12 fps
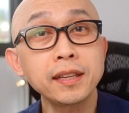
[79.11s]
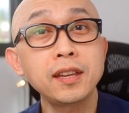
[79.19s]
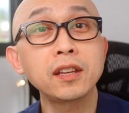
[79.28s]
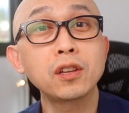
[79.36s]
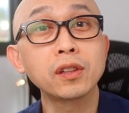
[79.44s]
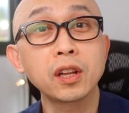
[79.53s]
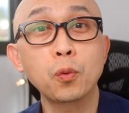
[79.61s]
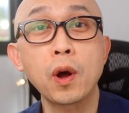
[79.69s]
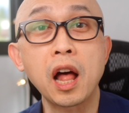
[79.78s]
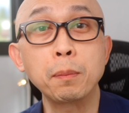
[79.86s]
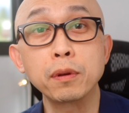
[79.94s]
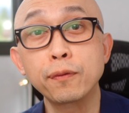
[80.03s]
take you a little
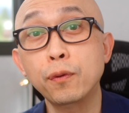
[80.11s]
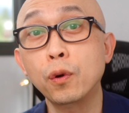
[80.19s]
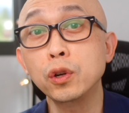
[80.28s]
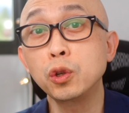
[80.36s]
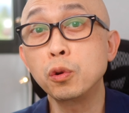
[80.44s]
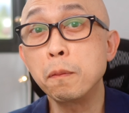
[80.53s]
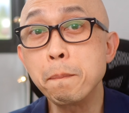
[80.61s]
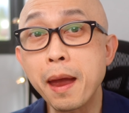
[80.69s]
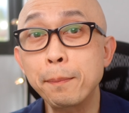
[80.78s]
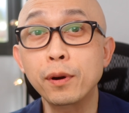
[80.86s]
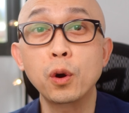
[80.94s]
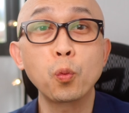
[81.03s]
while before you remember